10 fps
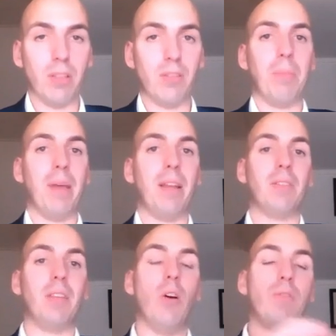That's the
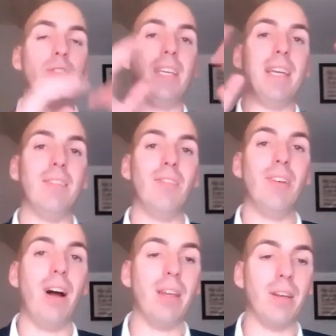penalty over the
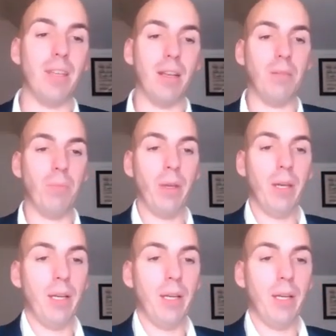entire year.